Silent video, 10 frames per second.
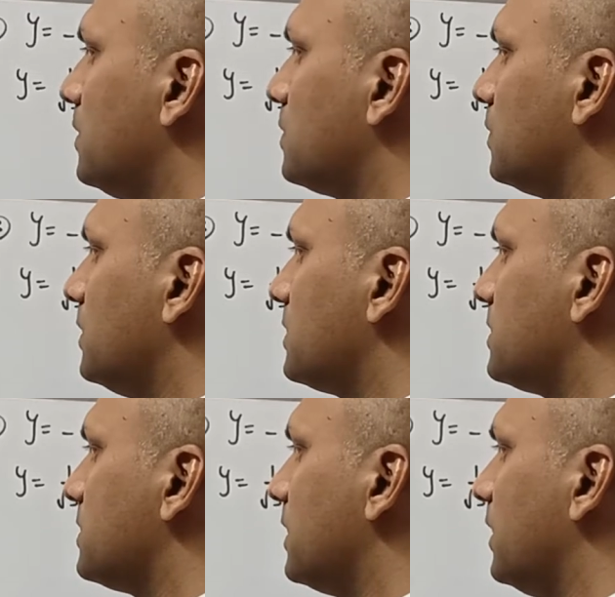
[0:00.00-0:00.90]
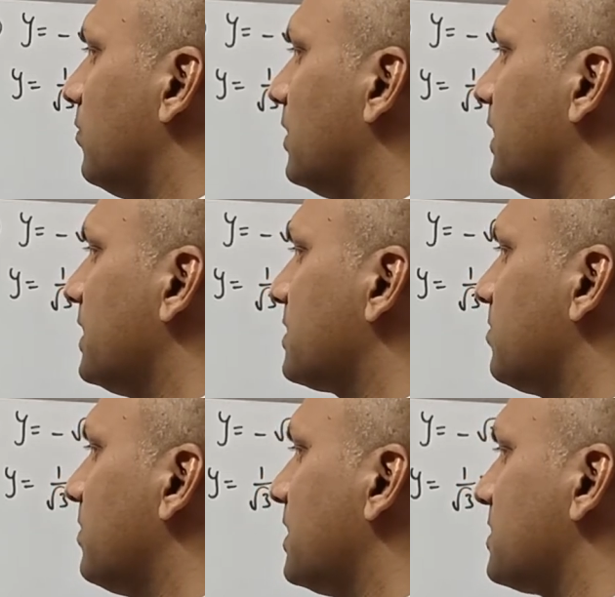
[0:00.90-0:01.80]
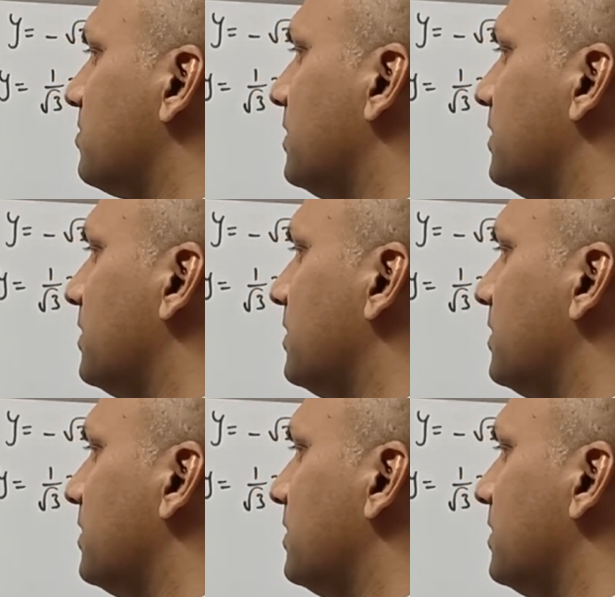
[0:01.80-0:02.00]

so this is a₁x plus